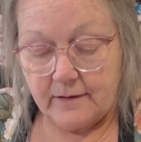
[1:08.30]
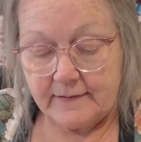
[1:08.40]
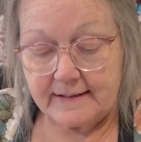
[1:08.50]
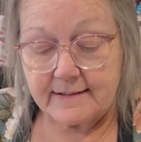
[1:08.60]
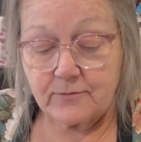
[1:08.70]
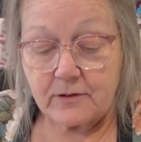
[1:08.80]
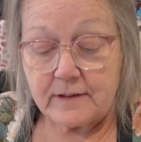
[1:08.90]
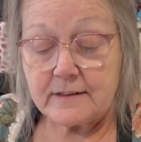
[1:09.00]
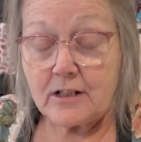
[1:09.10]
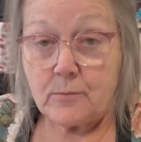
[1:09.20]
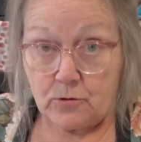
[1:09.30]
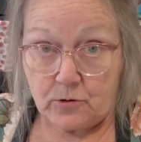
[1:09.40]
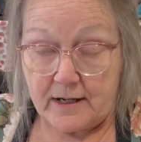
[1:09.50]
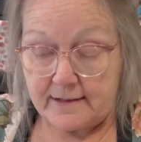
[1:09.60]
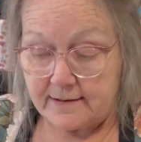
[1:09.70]
This is for the double
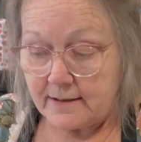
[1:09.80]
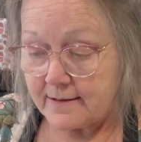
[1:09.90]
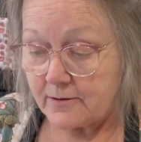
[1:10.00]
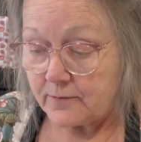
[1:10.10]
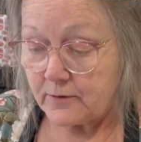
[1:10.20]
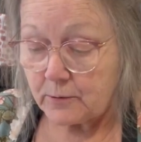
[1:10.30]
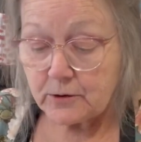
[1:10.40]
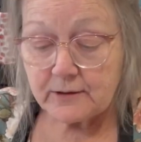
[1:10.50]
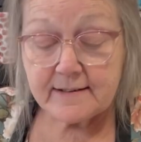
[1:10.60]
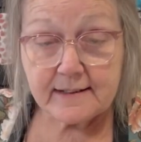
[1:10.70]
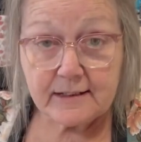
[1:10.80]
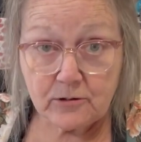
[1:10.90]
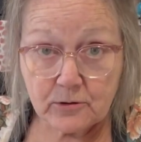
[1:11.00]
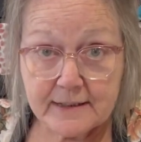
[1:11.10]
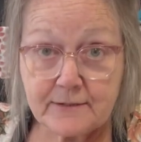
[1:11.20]
crust. So if you were doing a single
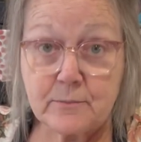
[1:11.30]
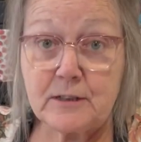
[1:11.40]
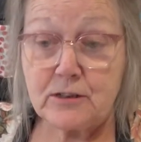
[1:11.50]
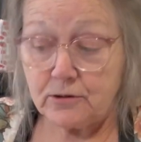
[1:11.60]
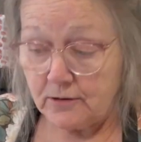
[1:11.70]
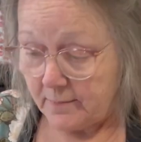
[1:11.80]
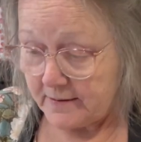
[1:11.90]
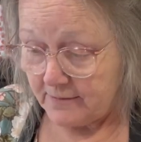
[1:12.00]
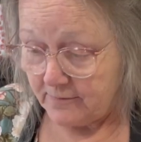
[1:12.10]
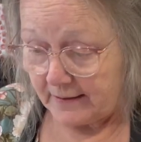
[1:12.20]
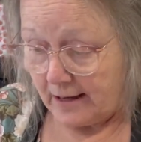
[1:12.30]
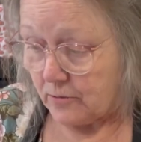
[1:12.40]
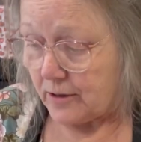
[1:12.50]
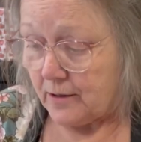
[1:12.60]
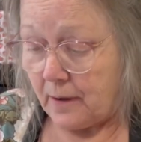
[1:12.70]
crust, it would be 2 cups of
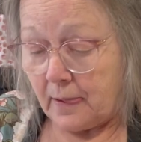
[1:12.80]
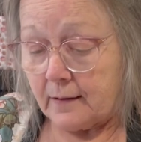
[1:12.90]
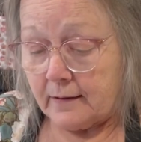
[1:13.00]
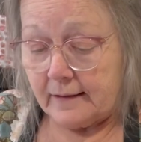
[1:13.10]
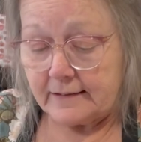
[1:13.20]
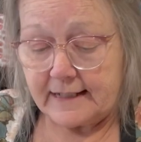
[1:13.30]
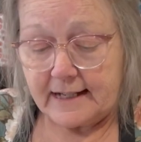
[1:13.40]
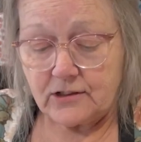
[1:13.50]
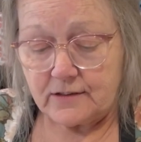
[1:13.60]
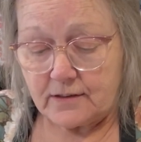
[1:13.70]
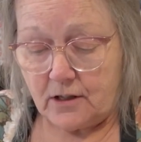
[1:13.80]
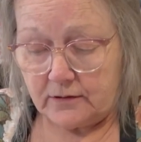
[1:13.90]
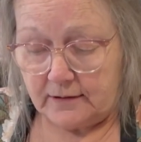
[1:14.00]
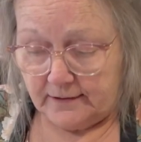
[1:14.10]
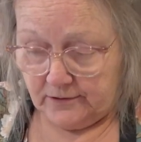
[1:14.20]
flour, a dash of salt,
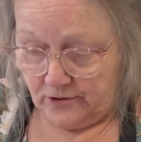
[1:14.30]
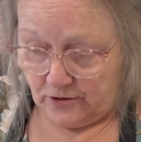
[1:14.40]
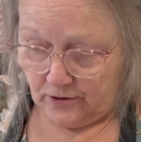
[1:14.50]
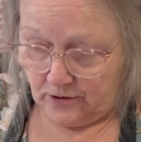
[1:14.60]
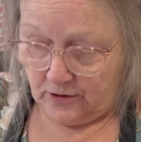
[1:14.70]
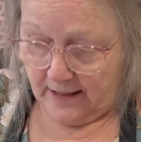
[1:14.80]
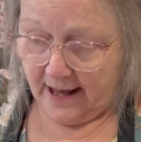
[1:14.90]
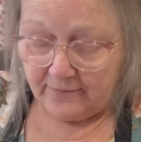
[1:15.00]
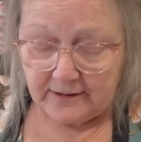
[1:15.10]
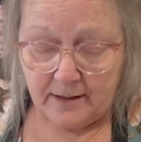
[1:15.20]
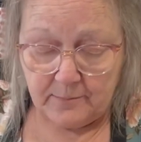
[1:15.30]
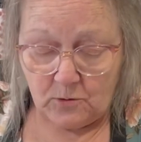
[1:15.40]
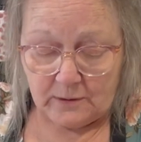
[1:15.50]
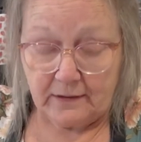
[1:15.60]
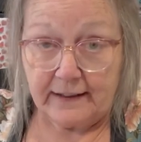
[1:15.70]
a little sugar, 1/2 cup of
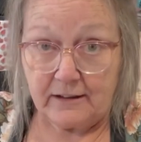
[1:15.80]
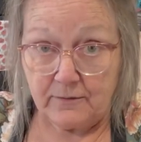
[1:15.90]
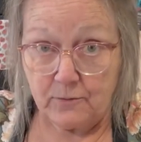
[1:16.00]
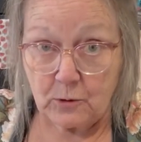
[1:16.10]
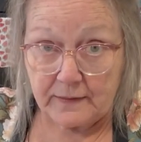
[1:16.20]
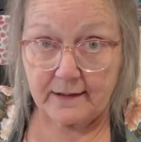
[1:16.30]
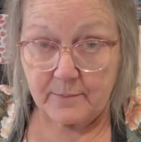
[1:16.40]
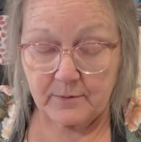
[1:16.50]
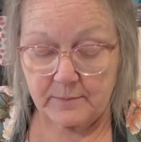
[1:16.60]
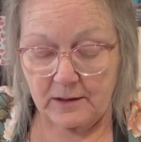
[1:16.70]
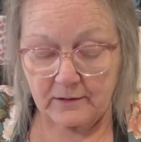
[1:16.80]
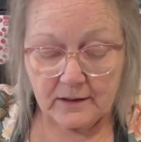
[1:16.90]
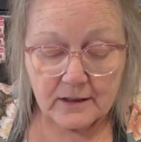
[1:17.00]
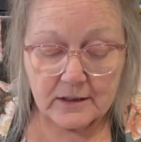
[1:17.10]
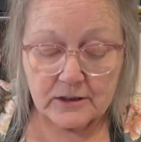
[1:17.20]
oil, and 1/4 cup of milk.
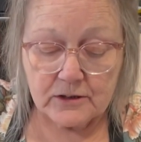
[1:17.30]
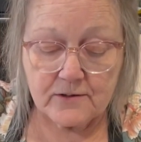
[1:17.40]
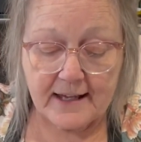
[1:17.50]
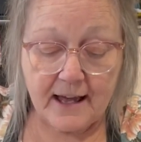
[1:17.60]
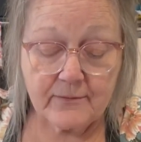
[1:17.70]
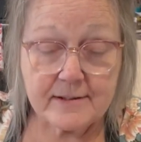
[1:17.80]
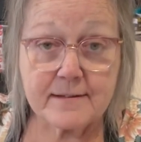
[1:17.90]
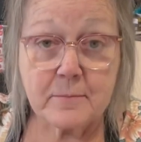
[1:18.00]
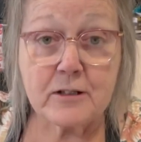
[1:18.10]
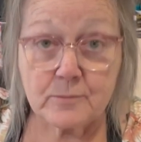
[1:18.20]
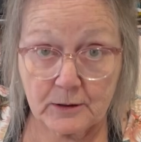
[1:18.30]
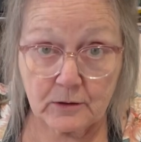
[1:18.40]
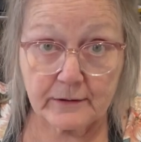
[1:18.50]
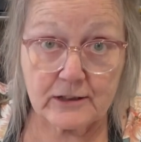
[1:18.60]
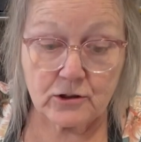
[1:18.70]
Use half as much
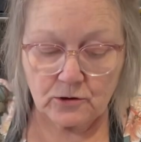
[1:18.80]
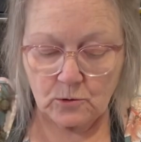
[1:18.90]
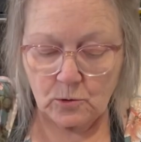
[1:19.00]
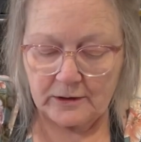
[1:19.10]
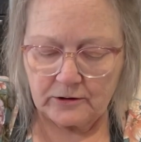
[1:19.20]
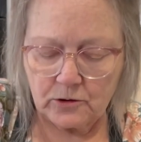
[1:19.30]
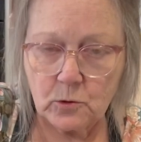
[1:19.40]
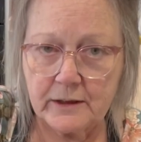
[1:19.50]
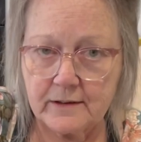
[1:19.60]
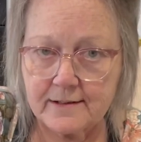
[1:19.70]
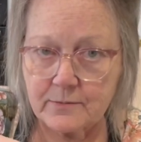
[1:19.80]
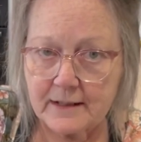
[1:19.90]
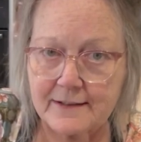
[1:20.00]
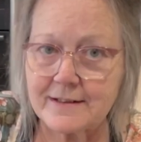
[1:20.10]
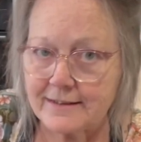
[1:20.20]
milk as you do oil. Your oil is what
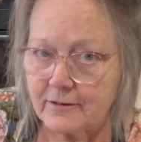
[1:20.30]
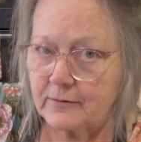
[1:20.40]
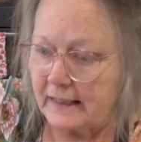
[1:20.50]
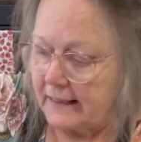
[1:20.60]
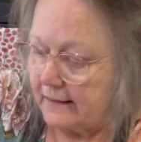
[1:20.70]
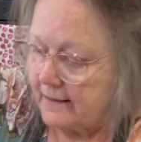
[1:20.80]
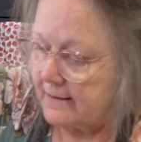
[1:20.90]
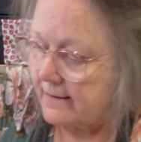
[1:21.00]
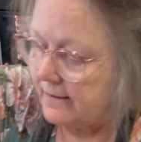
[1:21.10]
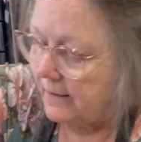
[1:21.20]
gives it the flakiness.